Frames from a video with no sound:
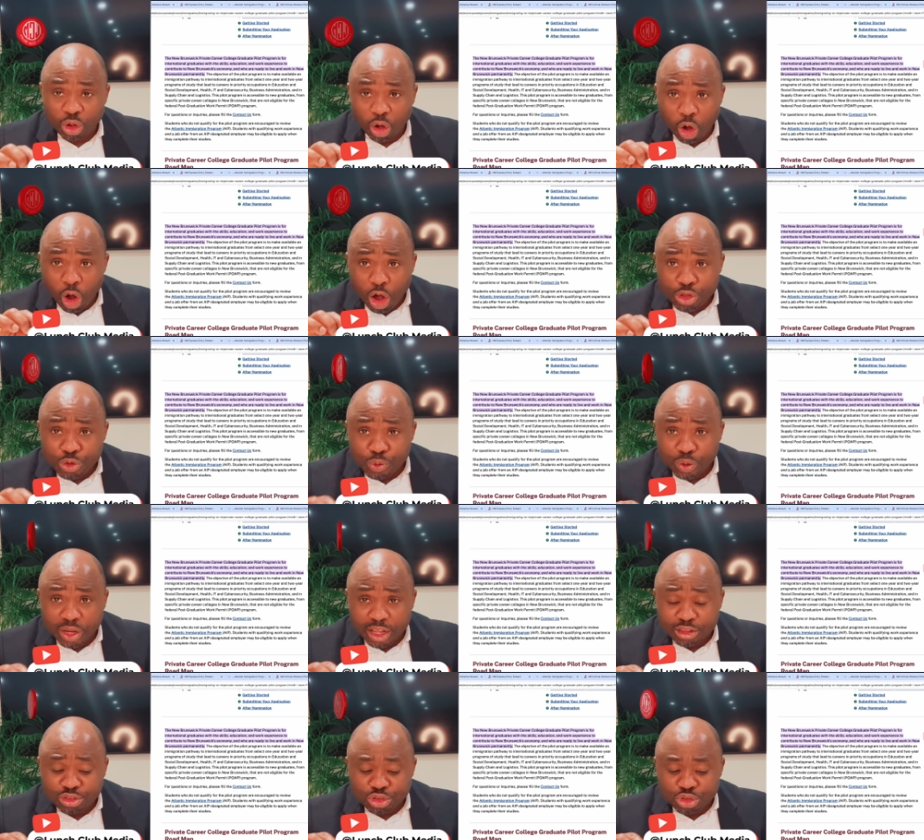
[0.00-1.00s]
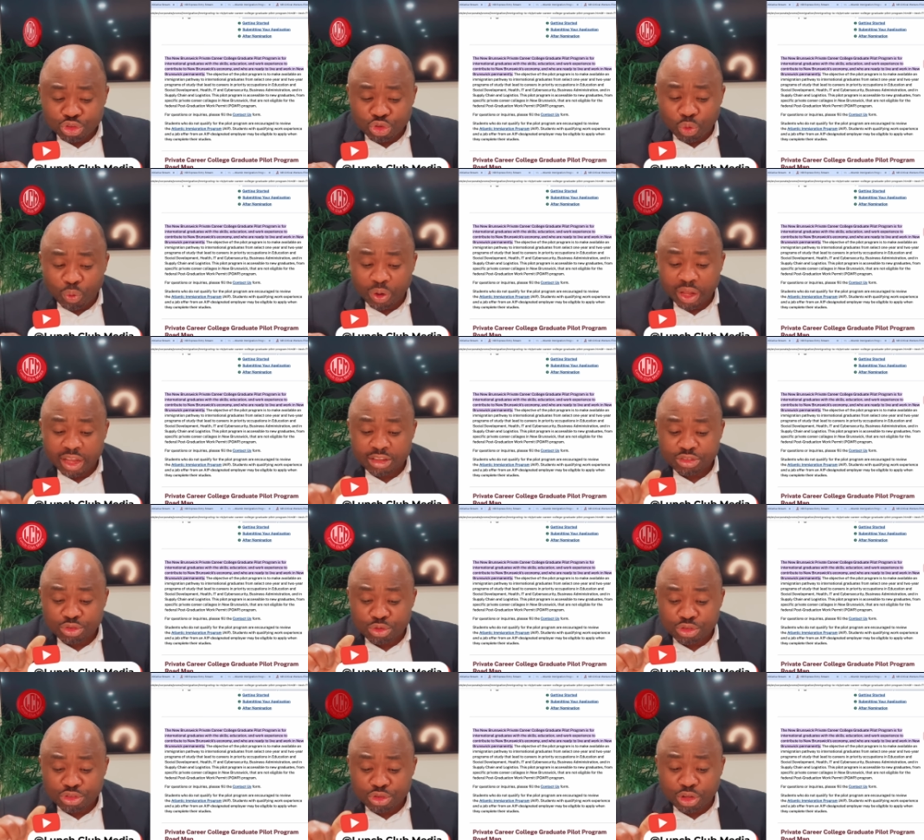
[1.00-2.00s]
all you need to do is
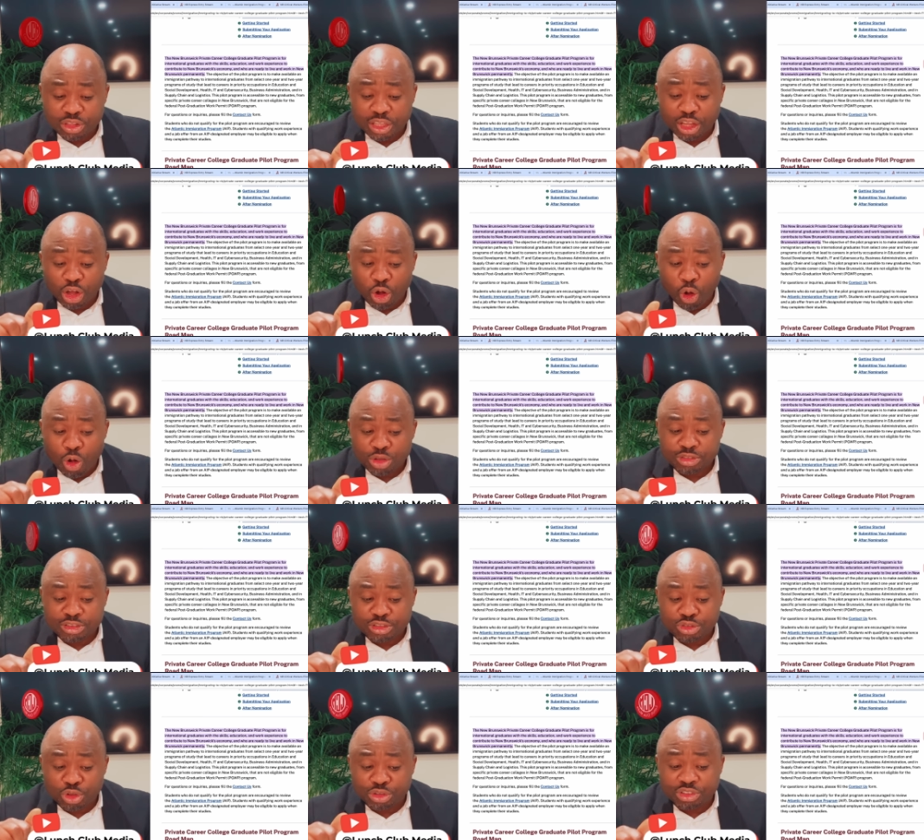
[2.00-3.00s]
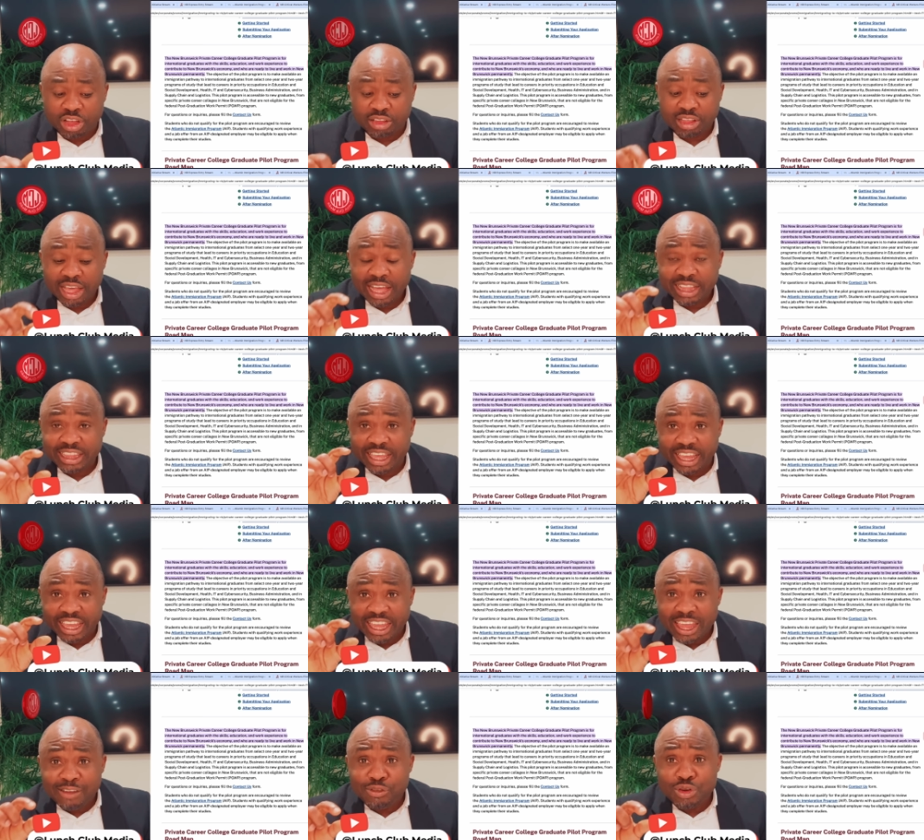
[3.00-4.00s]
to study courses such as, they
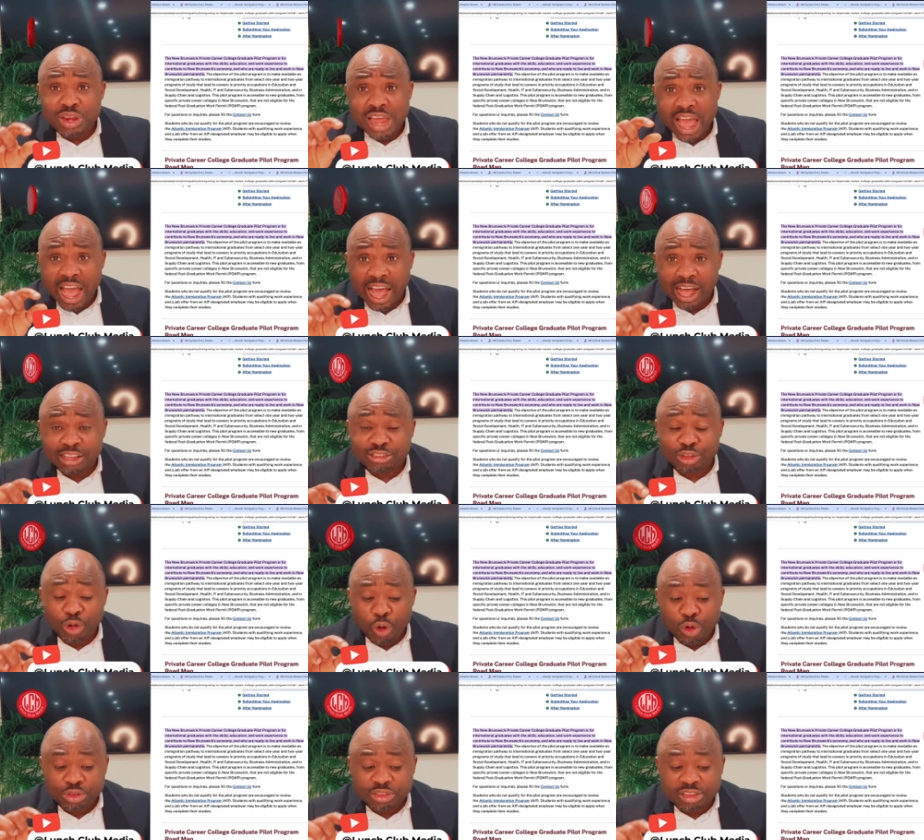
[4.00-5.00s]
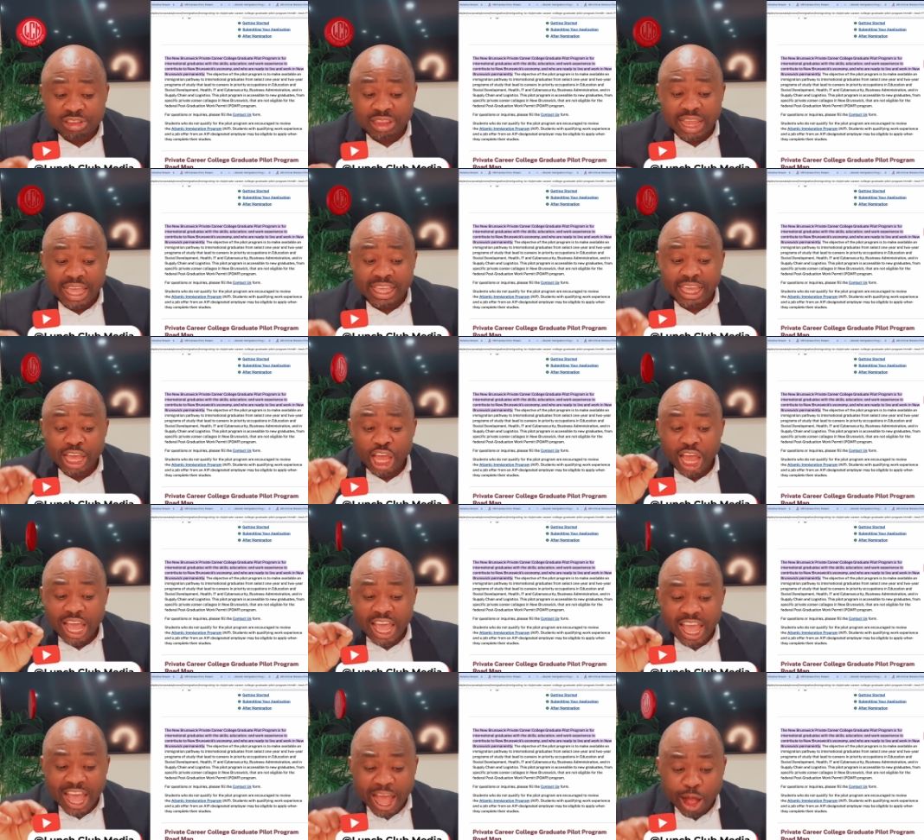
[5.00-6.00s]
even has courses like
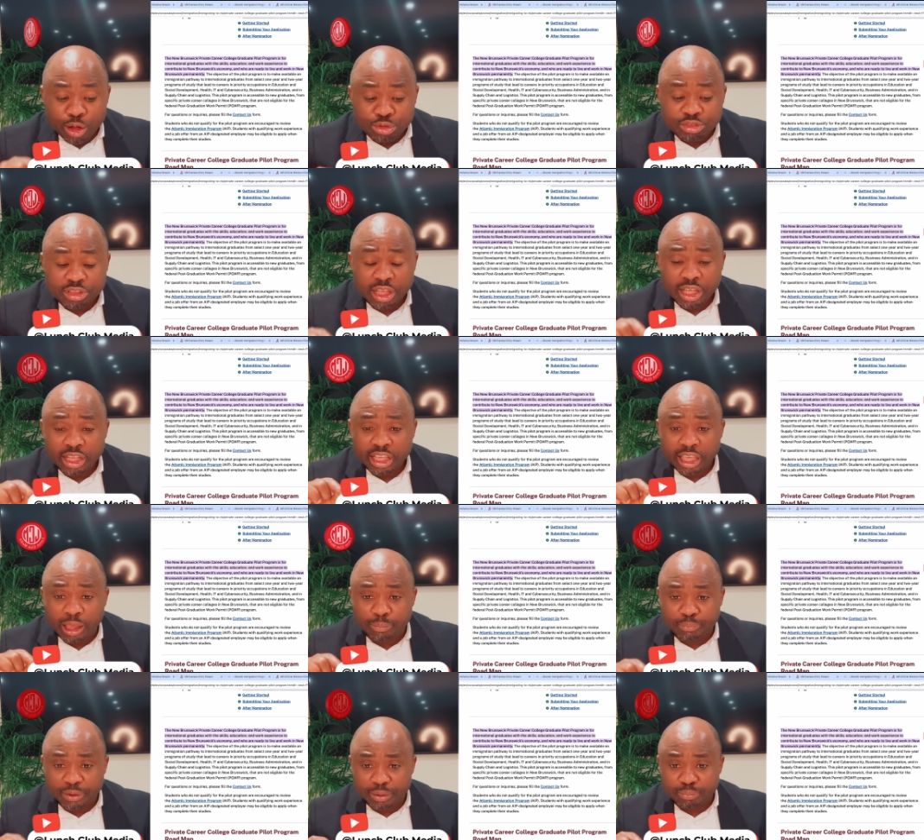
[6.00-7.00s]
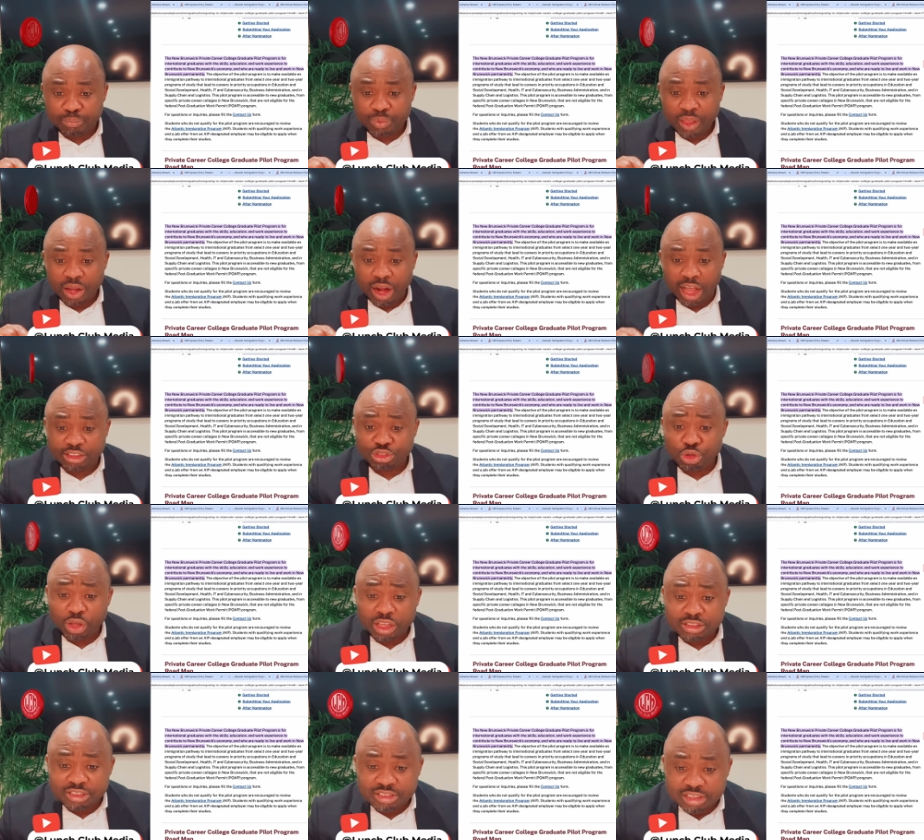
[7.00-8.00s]
housekeeping. As you
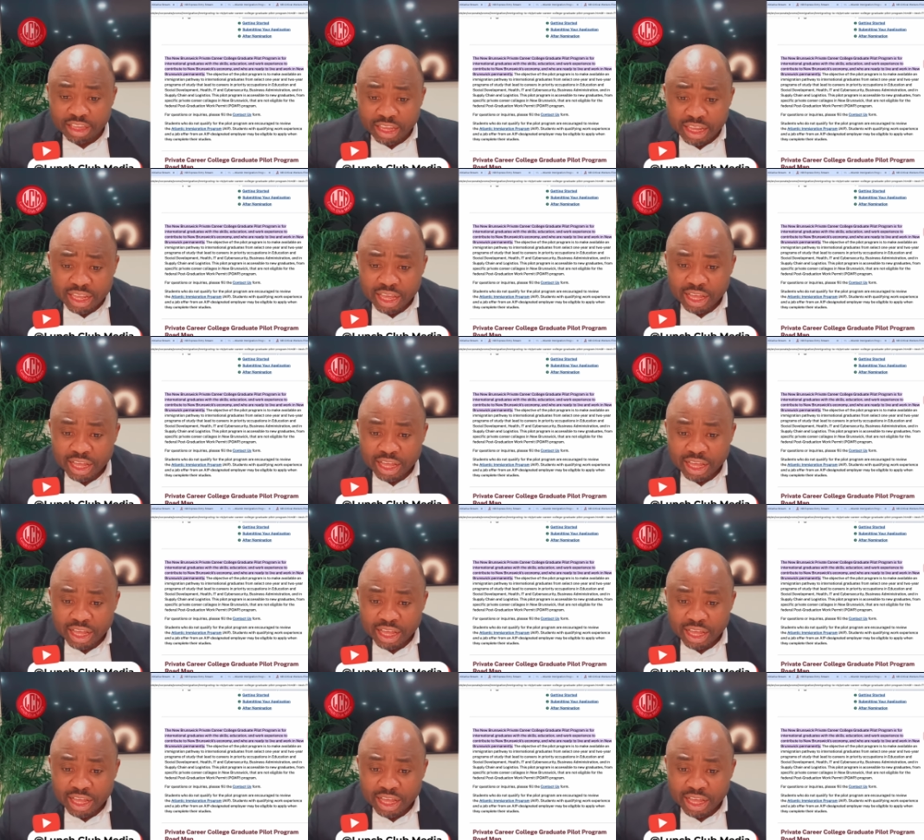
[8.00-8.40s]
can see,